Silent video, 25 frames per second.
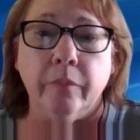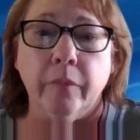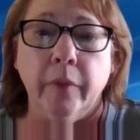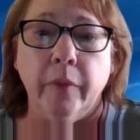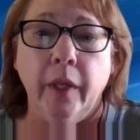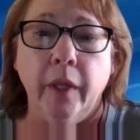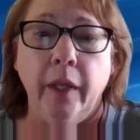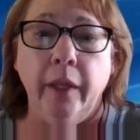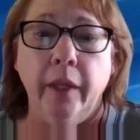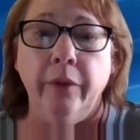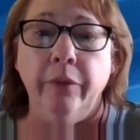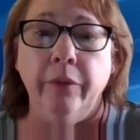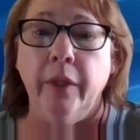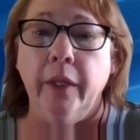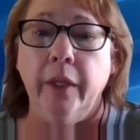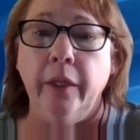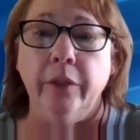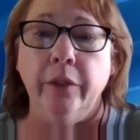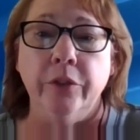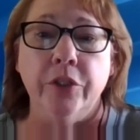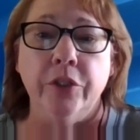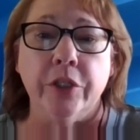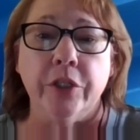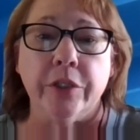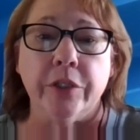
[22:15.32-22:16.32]

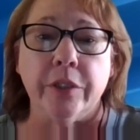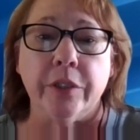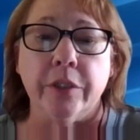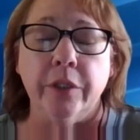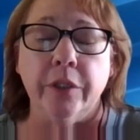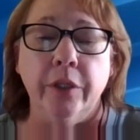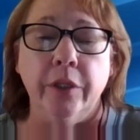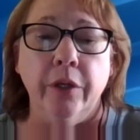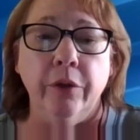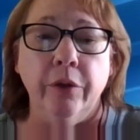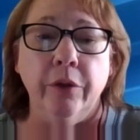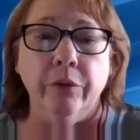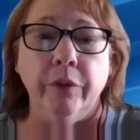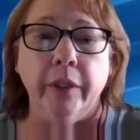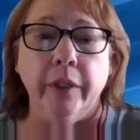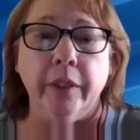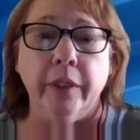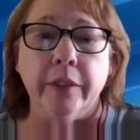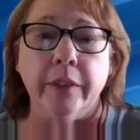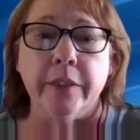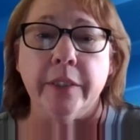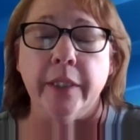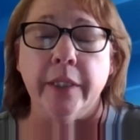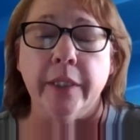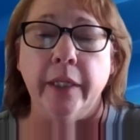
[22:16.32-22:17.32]
then just, like I
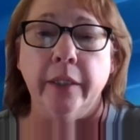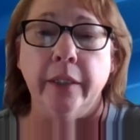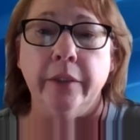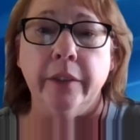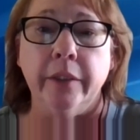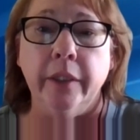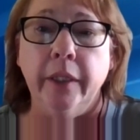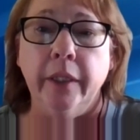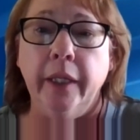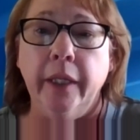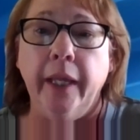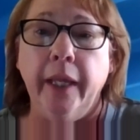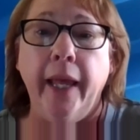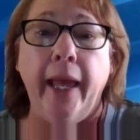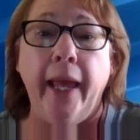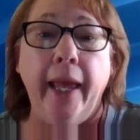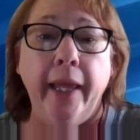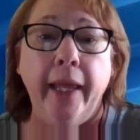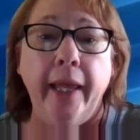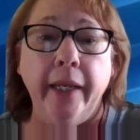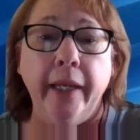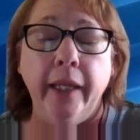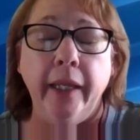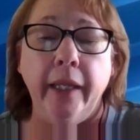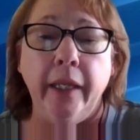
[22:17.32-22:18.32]
said,
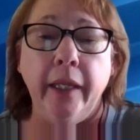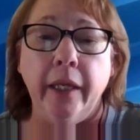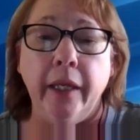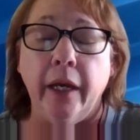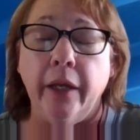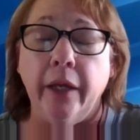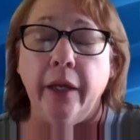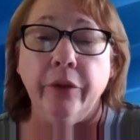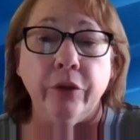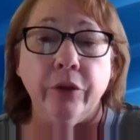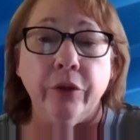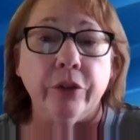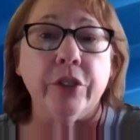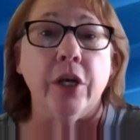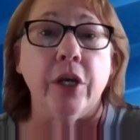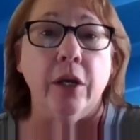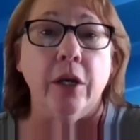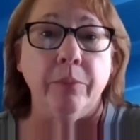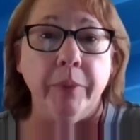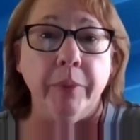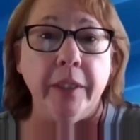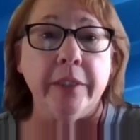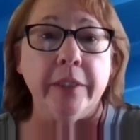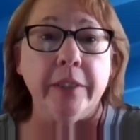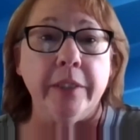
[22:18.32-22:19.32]
any other
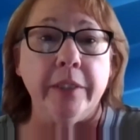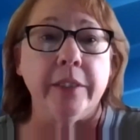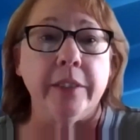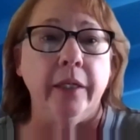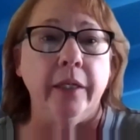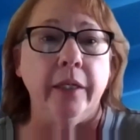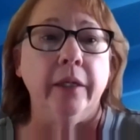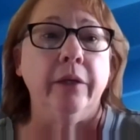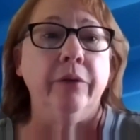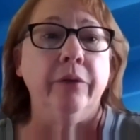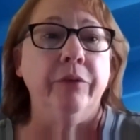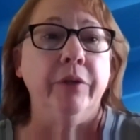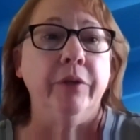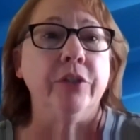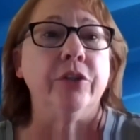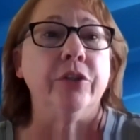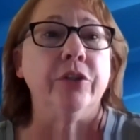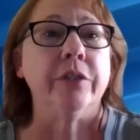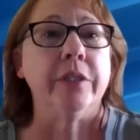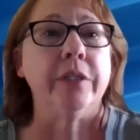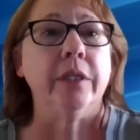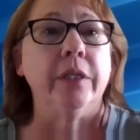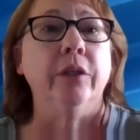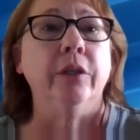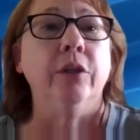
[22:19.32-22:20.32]
topics of
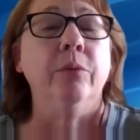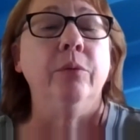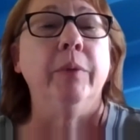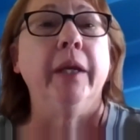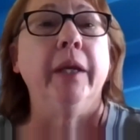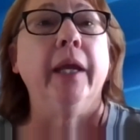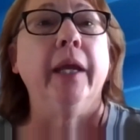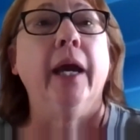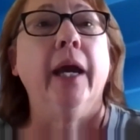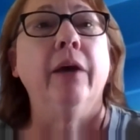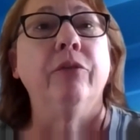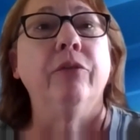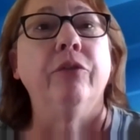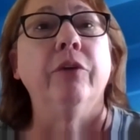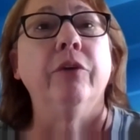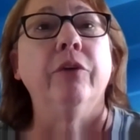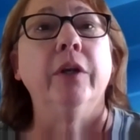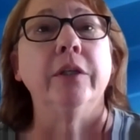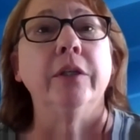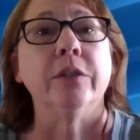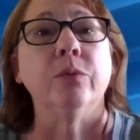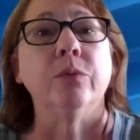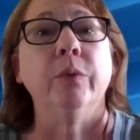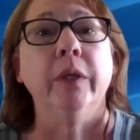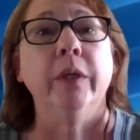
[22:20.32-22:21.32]
interest that you might have for
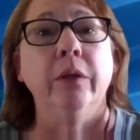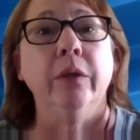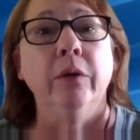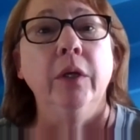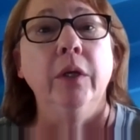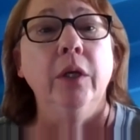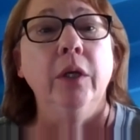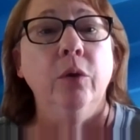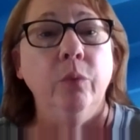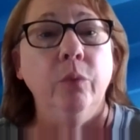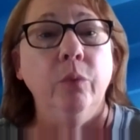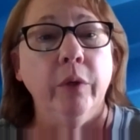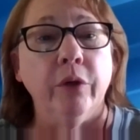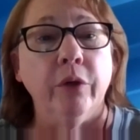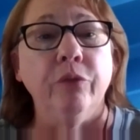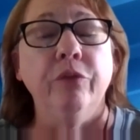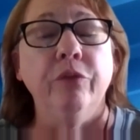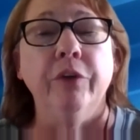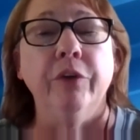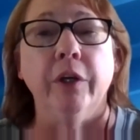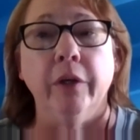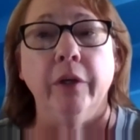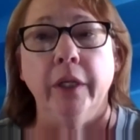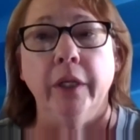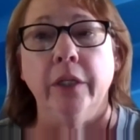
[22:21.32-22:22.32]
us, we're
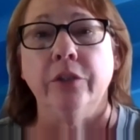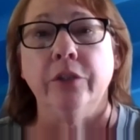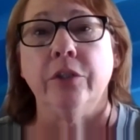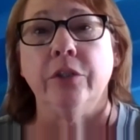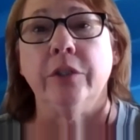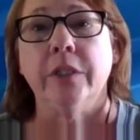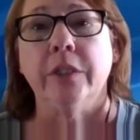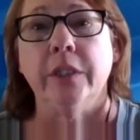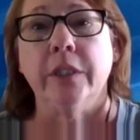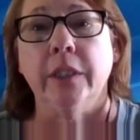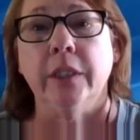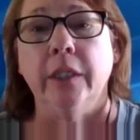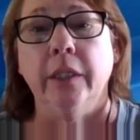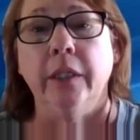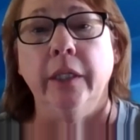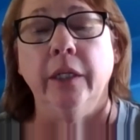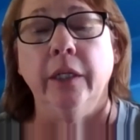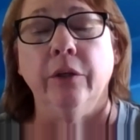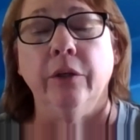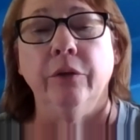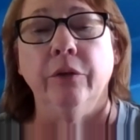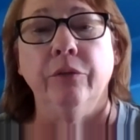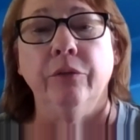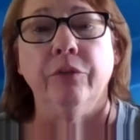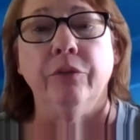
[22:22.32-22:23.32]
very interested in
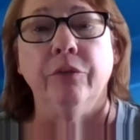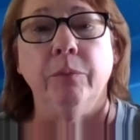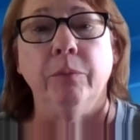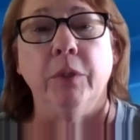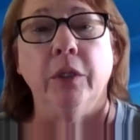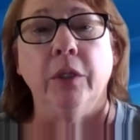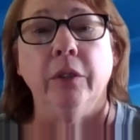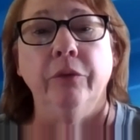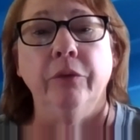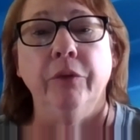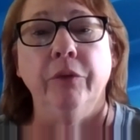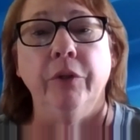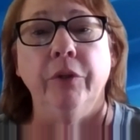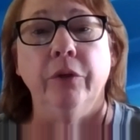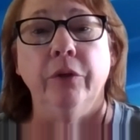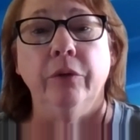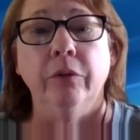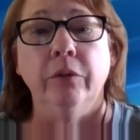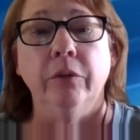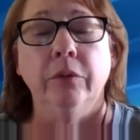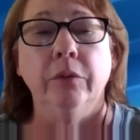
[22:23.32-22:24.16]
hearing from all of you.